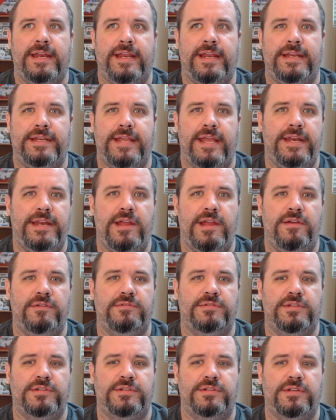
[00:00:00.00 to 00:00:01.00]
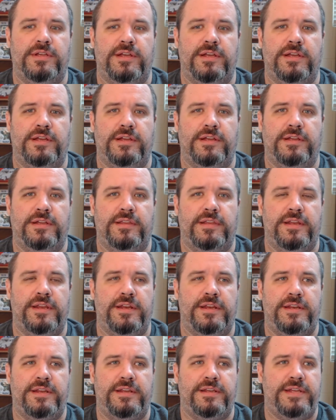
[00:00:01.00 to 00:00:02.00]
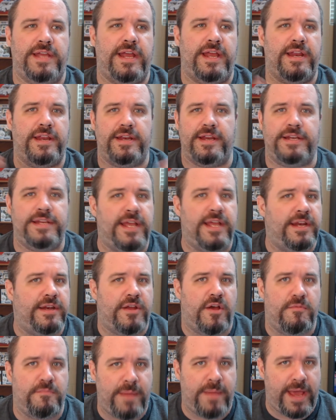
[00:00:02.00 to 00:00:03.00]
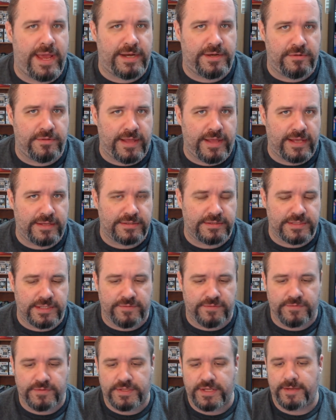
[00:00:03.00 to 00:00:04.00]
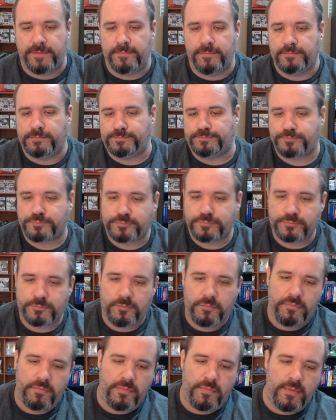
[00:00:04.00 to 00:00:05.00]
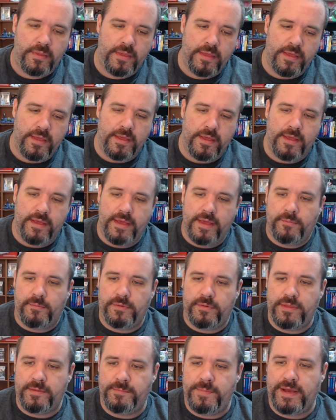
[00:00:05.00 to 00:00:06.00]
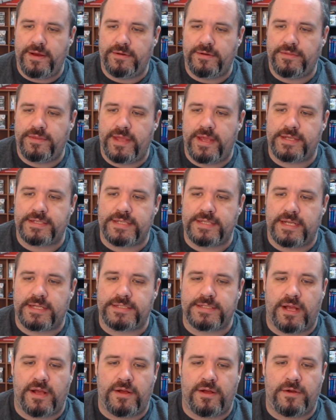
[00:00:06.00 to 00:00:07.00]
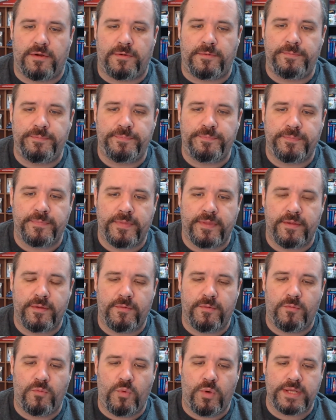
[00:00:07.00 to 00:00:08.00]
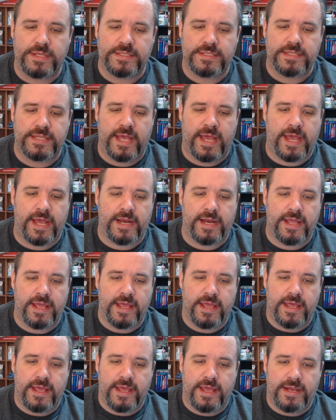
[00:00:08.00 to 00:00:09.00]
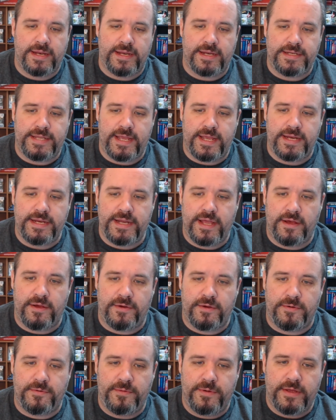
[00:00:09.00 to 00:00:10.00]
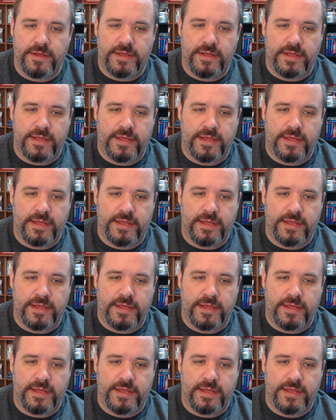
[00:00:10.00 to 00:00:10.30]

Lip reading: Nintendo's the State of Nintendo May 2017. One of the bigger things I saw was that Nintendo